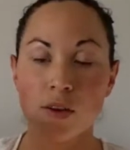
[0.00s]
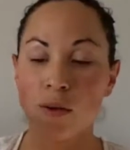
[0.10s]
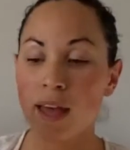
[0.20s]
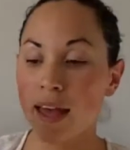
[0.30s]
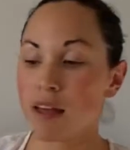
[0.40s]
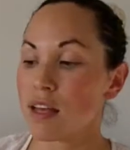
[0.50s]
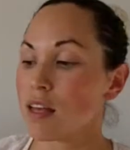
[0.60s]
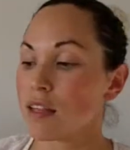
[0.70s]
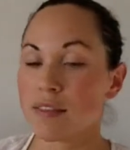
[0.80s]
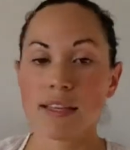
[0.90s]
okay?
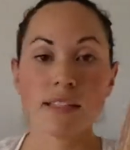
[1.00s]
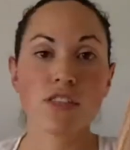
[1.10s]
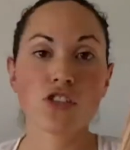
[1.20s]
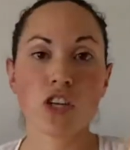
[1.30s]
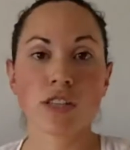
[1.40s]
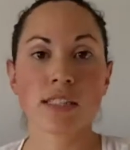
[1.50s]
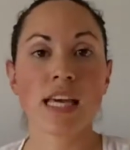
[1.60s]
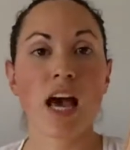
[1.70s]
This is just the